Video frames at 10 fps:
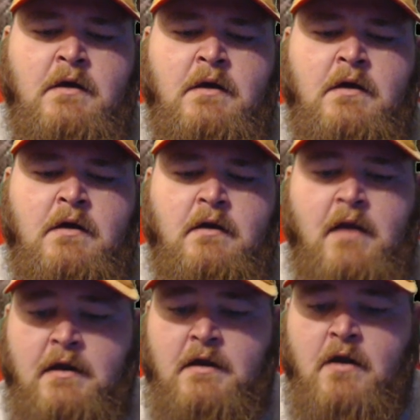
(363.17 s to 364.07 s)
a
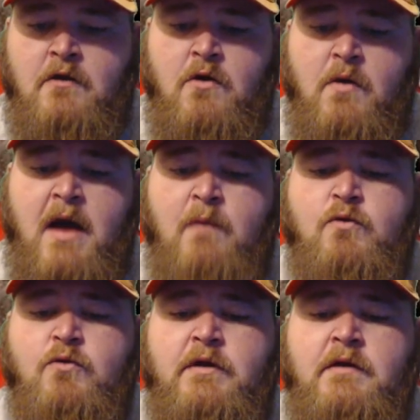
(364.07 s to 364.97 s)
lot of y'all know I
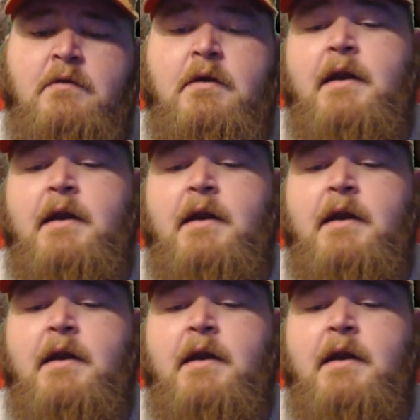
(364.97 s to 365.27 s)
rooted